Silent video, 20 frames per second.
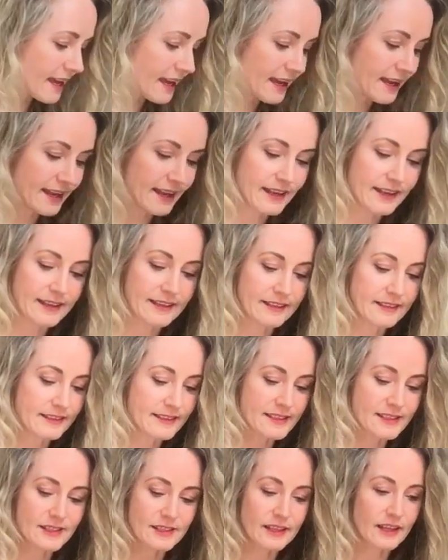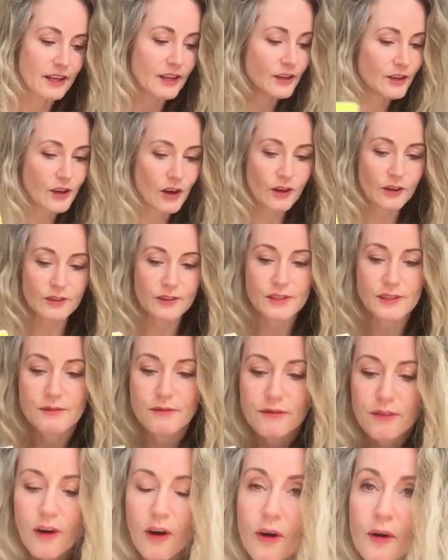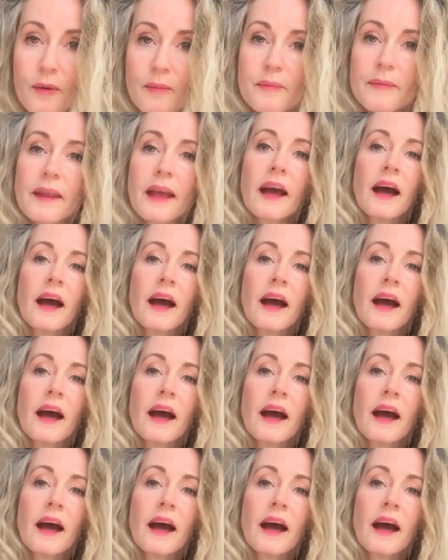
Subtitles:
and notes from